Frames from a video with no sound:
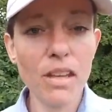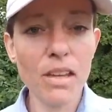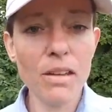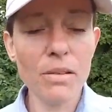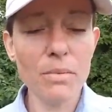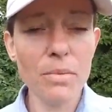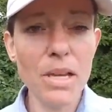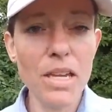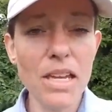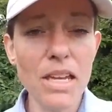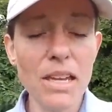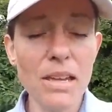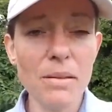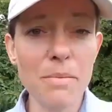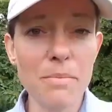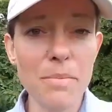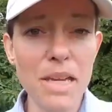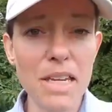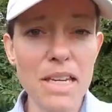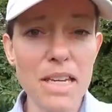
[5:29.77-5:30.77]
and we
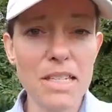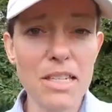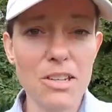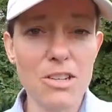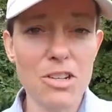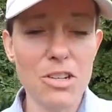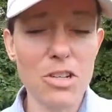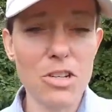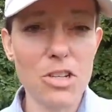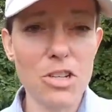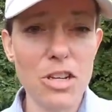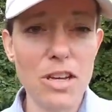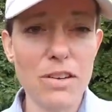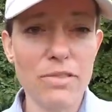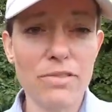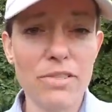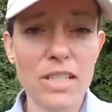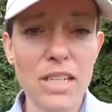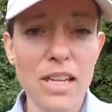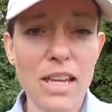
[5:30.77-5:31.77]
may need to just
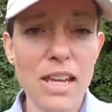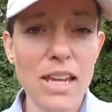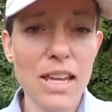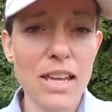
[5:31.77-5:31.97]
shift